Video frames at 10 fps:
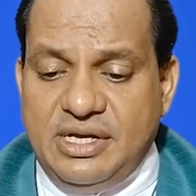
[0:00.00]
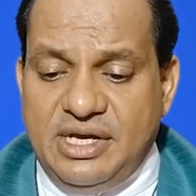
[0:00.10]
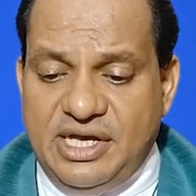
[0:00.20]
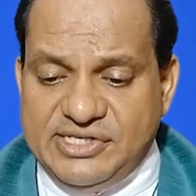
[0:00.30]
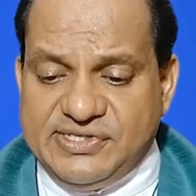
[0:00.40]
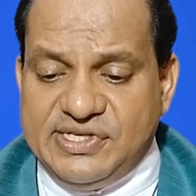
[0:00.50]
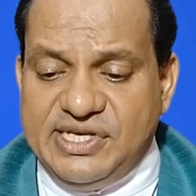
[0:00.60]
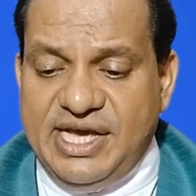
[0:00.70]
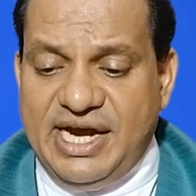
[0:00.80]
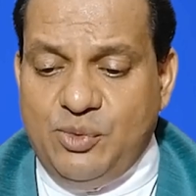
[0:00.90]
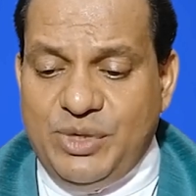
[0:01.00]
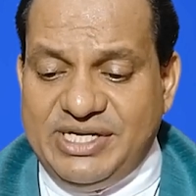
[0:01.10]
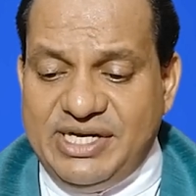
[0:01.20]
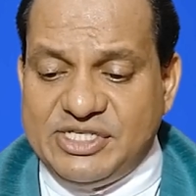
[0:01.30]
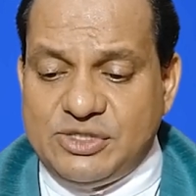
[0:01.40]
as he had
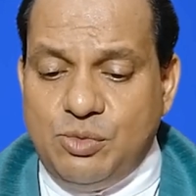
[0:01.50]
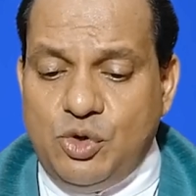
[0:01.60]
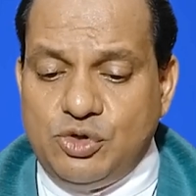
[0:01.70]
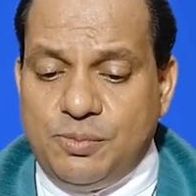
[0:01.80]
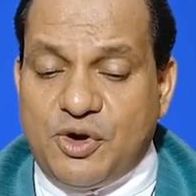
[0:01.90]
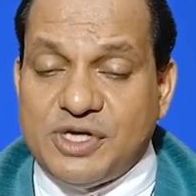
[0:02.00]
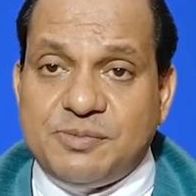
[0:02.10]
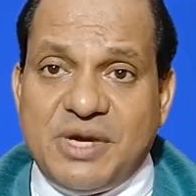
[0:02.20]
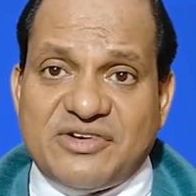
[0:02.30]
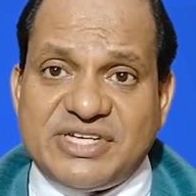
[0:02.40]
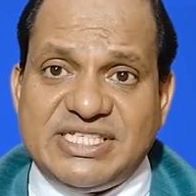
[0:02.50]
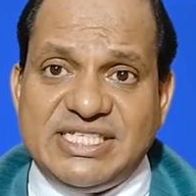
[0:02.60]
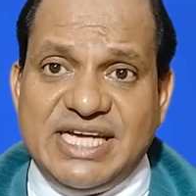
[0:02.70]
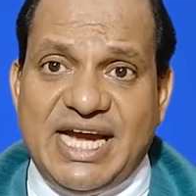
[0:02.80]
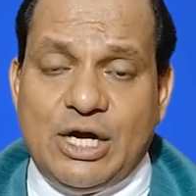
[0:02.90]
witnessed both
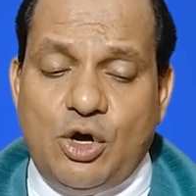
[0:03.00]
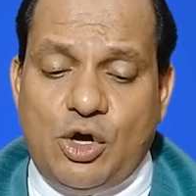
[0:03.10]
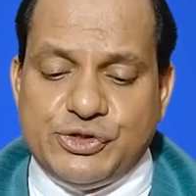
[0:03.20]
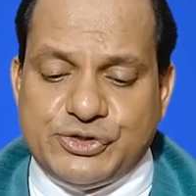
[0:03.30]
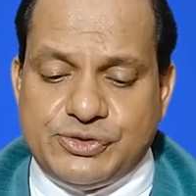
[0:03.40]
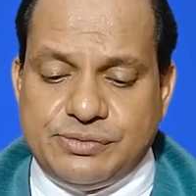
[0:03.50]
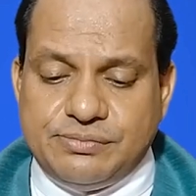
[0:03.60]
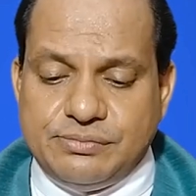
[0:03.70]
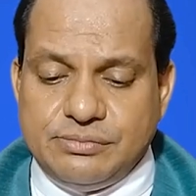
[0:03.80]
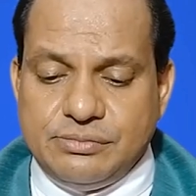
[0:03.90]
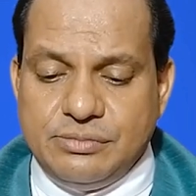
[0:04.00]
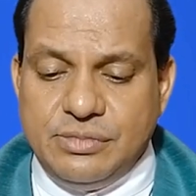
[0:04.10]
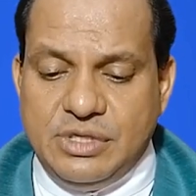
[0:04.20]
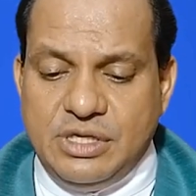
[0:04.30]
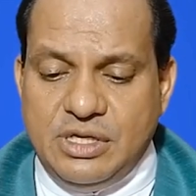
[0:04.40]
prosperity and loss.
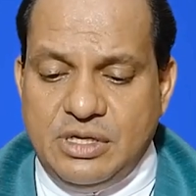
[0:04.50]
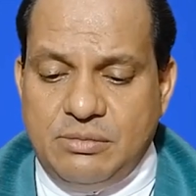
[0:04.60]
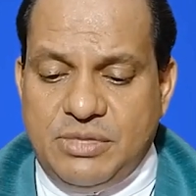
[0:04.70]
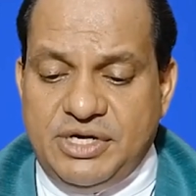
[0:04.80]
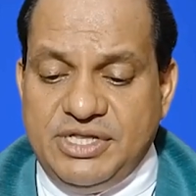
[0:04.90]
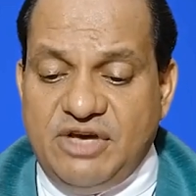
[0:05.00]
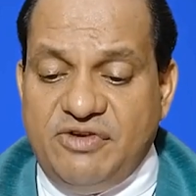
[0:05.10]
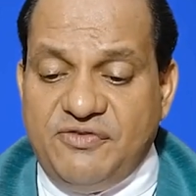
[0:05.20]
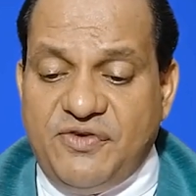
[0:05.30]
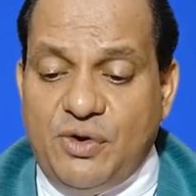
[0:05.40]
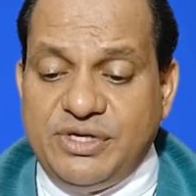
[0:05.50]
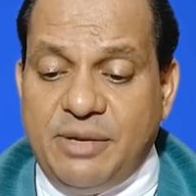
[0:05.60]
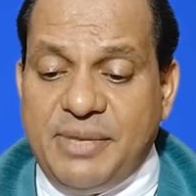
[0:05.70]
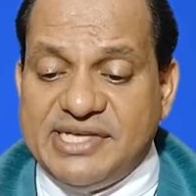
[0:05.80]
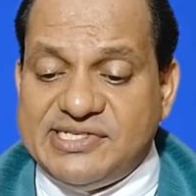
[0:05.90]
But he never found the
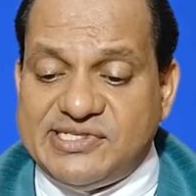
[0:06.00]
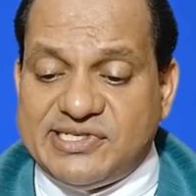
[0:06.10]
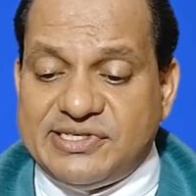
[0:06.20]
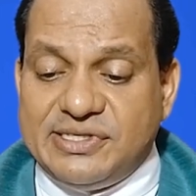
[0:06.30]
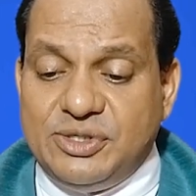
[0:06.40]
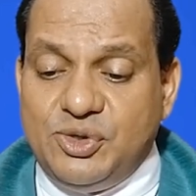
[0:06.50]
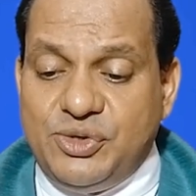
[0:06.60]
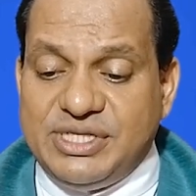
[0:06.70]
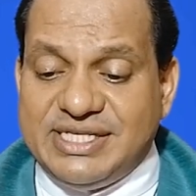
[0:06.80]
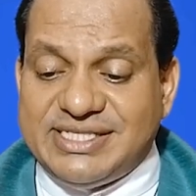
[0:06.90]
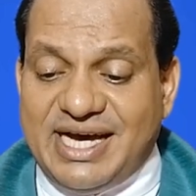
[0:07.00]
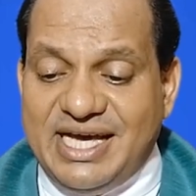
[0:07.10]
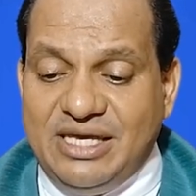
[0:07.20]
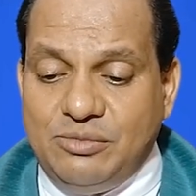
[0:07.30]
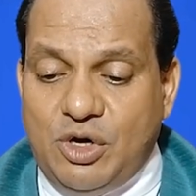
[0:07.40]
master during the
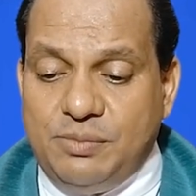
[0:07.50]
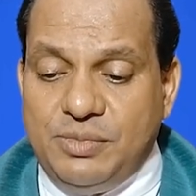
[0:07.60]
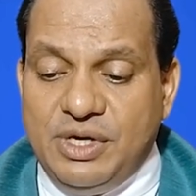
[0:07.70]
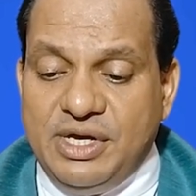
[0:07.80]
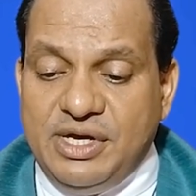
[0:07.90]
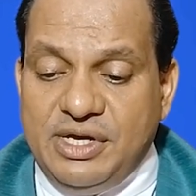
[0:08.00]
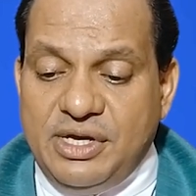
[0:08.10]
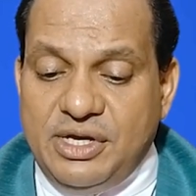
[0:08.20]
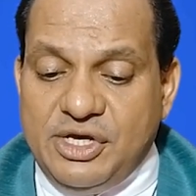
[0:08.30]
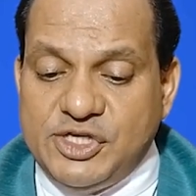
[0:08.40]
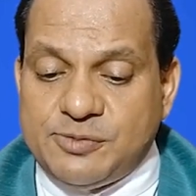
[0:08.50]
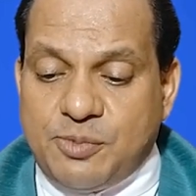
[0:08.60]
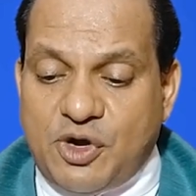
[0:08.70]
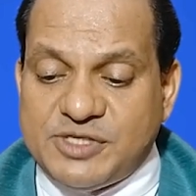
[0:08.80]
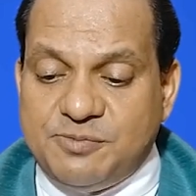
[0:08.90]
time of his
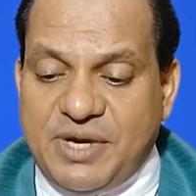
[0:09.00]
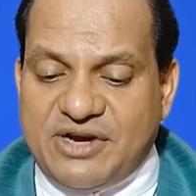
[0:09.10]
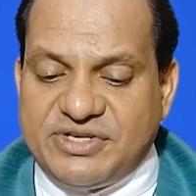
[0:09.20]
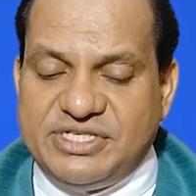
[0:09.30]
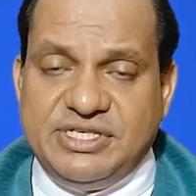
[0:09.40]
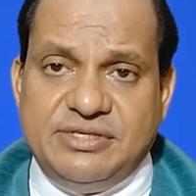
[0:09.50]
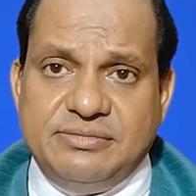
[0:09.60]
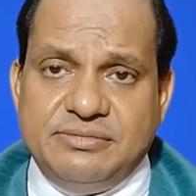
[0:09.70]
prosperity.